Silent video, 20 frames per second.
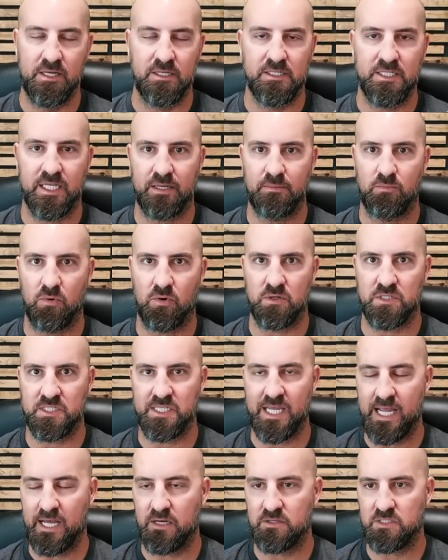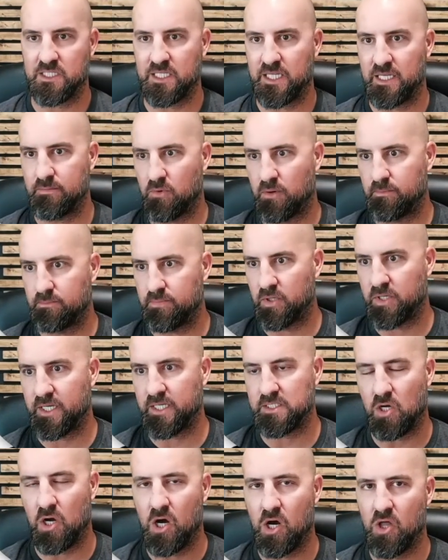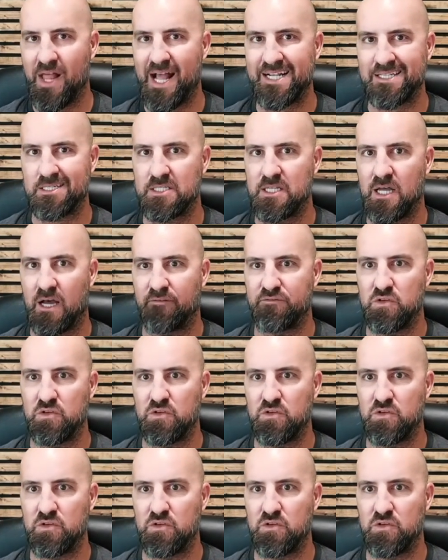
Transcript: to get more sales, to get more bookings, all that stuff,